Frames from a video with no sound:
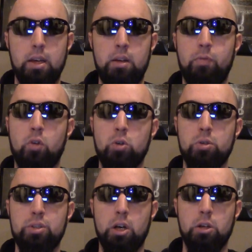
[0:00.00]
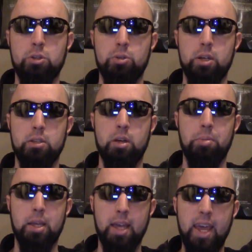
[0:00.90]
Hidden Fortress also does
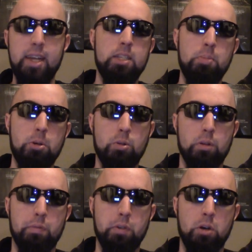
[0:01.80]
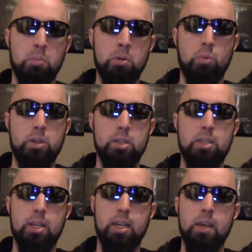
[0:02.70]
something atypical in film, which is
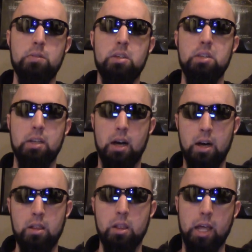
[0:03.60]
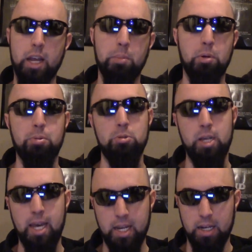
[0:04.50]
that it gives us an unlikable
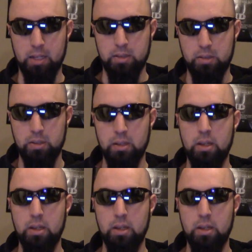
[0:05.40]
protagonist.